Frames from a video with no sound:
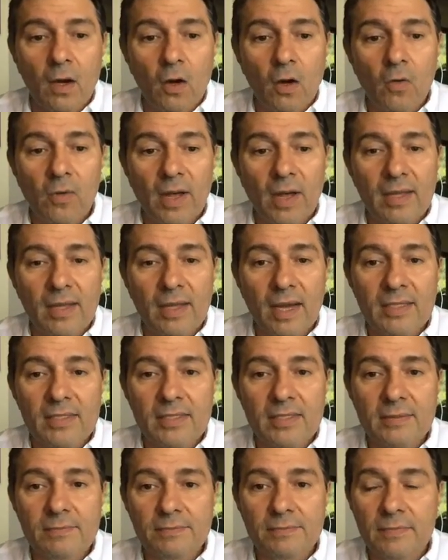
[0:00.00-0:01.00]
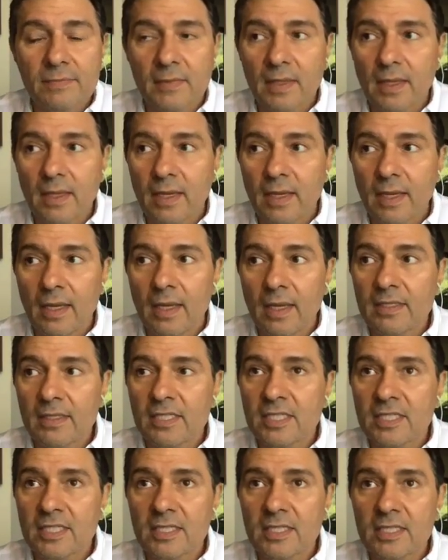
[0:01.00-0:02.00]
All right, guys.
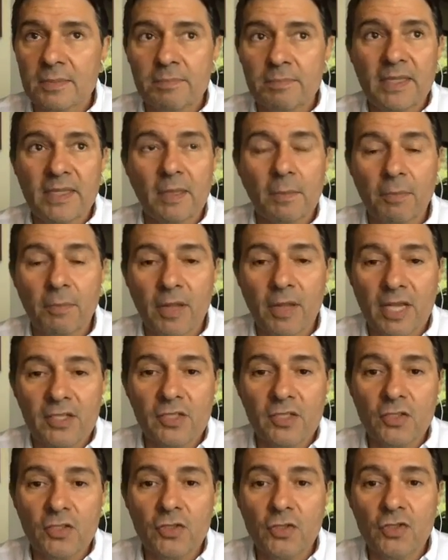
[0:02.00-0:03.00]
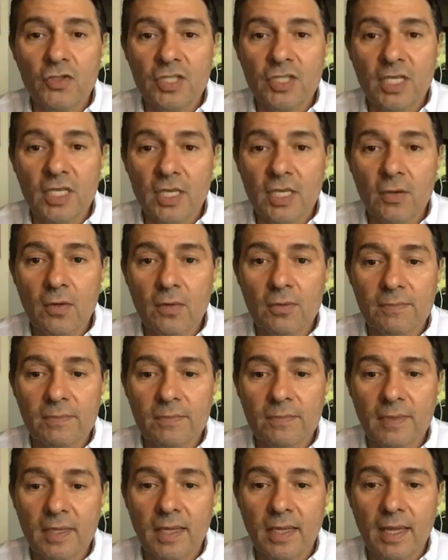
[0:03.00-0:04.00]
It's been a pleasure to see you.
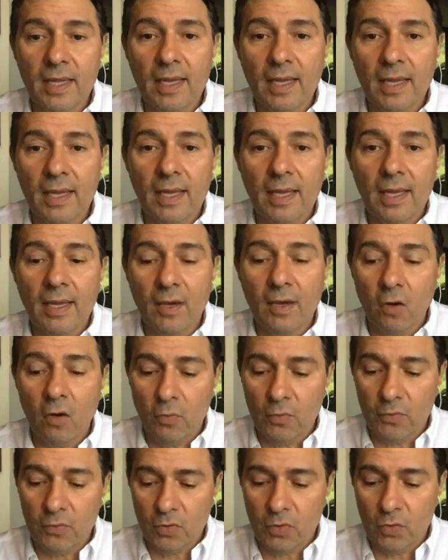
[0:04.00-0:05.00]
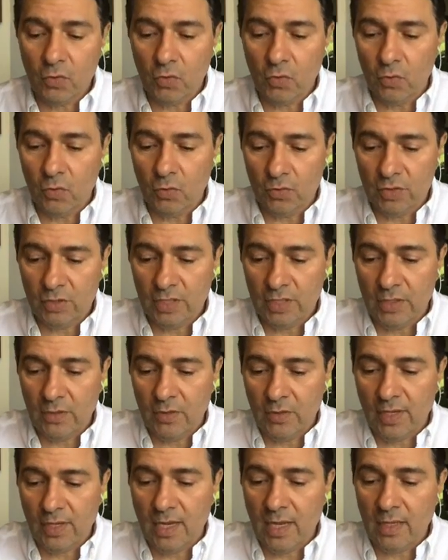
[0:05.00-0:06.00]
Hope to see
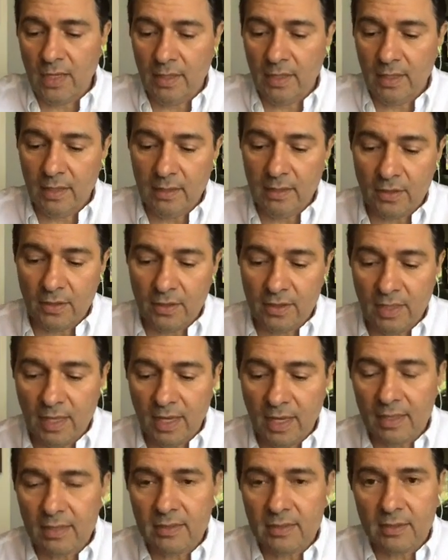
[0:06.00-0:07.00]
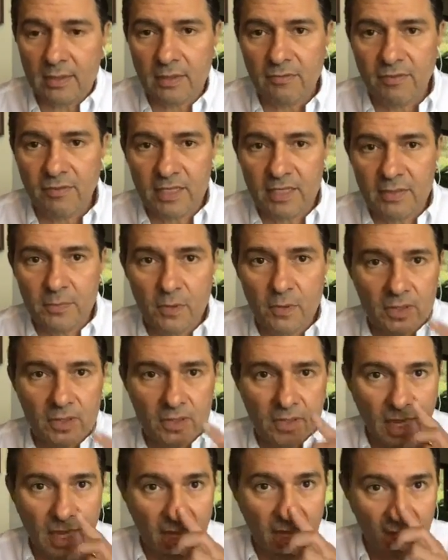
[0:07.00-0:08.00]
you again in our next Facebook
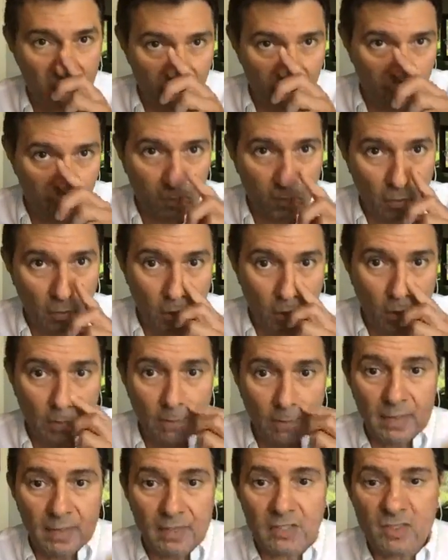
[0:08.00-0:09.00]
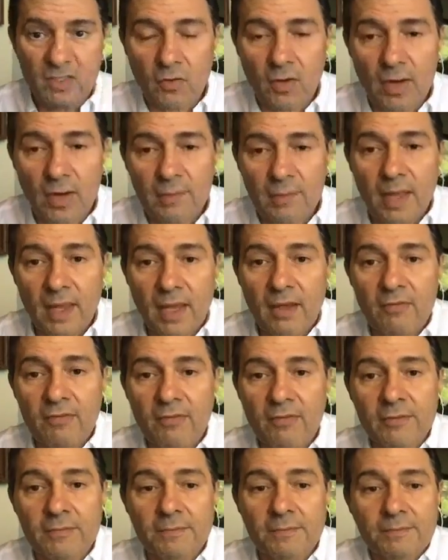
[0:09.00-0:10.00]
Live or Instagram Live.
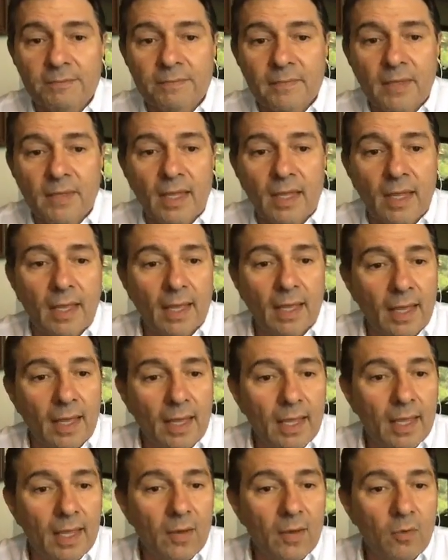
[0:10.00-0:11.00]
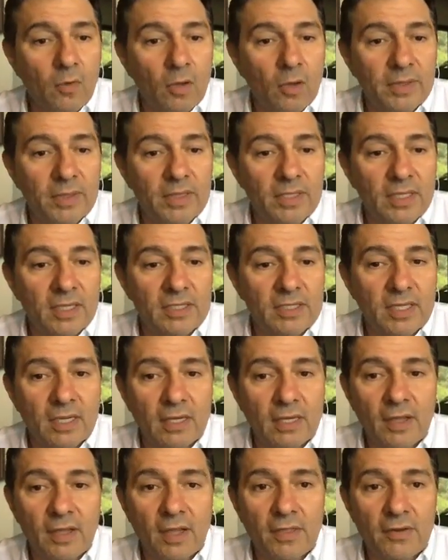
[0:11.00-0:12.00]
We'll be touching
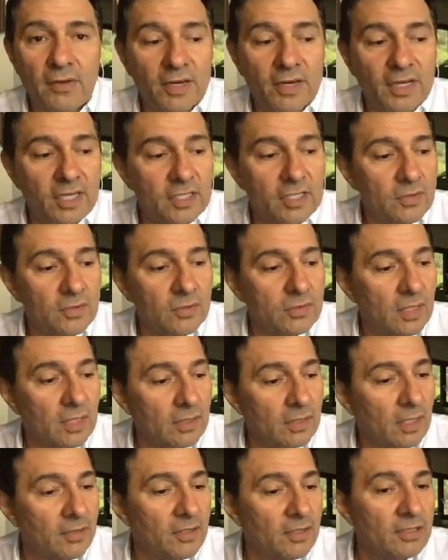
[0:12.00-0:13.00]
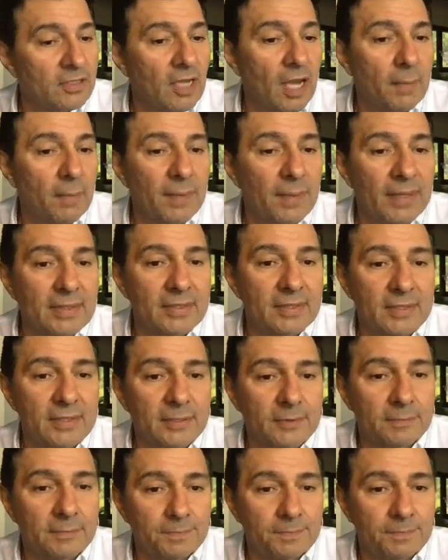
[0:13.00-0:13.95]
on other issues and other topics.